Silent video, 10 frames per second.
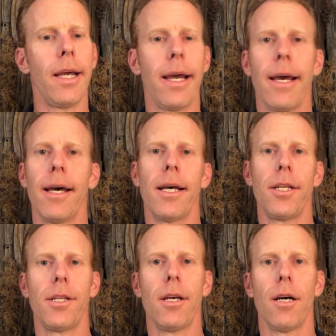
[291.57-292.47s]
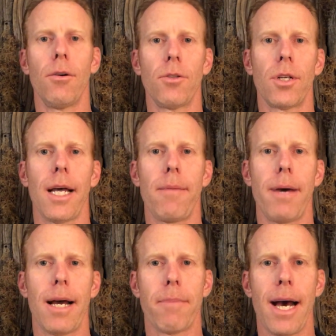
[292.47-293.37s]
and ultralight
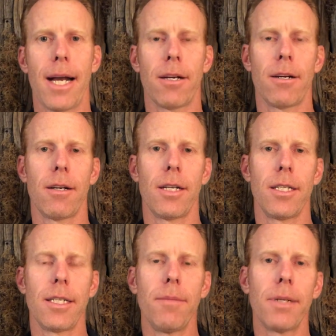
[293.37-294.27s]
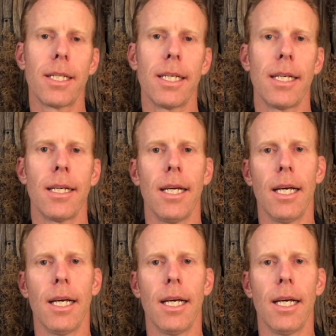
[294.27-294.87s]
backpacker, and typically